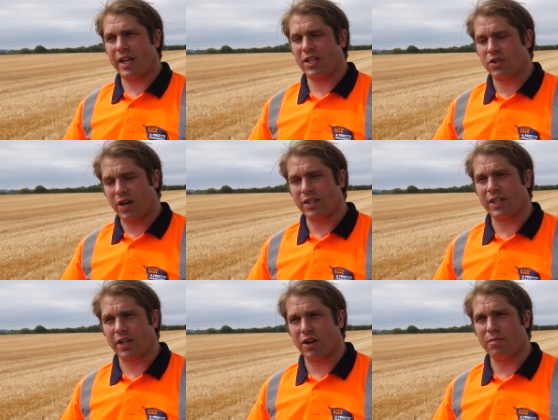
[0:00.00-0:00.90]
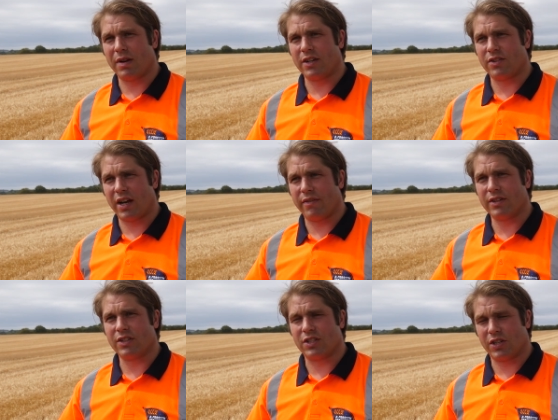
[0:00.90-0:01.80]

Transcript: instructed the combine drivers